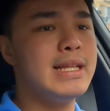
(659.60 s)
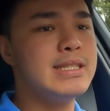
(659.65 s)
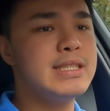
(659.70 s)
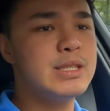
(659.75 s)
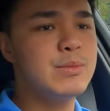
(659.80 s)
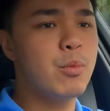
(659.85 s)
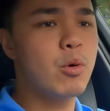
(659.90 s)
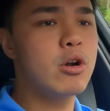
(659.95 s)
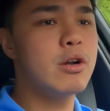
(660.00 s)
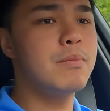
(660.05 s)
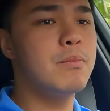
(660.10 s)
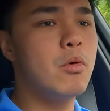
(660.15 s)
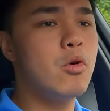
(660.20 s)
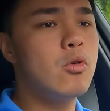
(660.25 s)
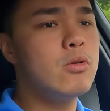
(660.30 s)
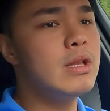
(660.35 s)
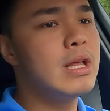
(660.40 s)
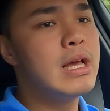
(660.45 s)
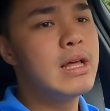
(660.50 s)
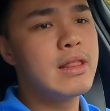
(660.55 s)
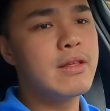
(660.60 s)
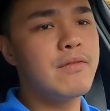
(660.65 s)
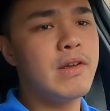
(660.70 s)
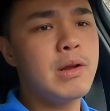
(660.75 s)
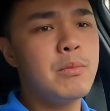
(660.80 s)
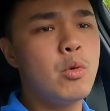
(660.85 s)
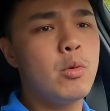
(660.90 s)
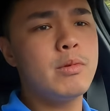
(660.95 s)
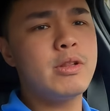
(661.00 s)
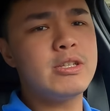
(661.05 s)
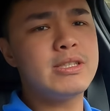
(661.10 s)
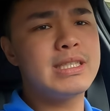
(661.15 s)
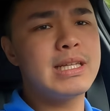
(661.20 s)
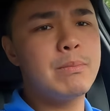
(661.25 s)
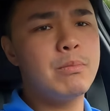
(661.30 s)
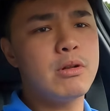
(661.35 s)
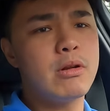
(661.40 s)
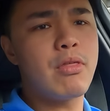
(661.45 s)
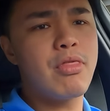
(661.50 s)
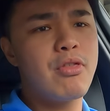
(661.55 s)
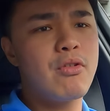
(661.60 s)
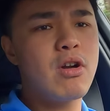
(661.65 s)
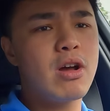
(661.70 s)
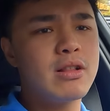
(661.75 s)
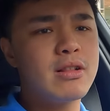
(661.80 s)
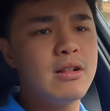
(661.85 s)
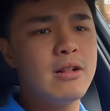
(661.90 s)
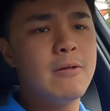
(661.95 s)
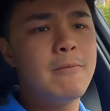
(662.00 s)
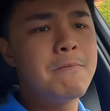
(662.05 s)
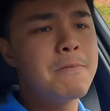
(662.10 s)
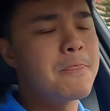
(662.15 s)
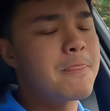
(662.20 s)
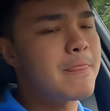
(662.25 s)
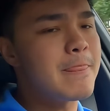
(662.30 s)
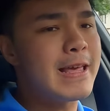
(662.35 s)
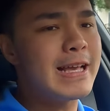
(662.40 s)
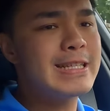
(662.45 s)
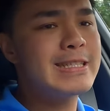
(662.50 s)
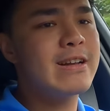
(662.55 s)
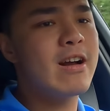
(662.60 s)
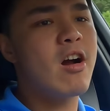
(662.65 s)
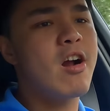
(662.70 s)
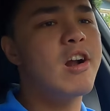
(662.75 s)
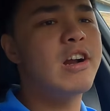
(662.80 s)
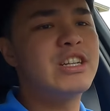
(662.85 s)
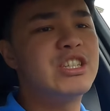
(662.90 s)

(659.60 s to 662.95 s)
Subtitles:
in sport mode, the very moment you step on the throttle, this car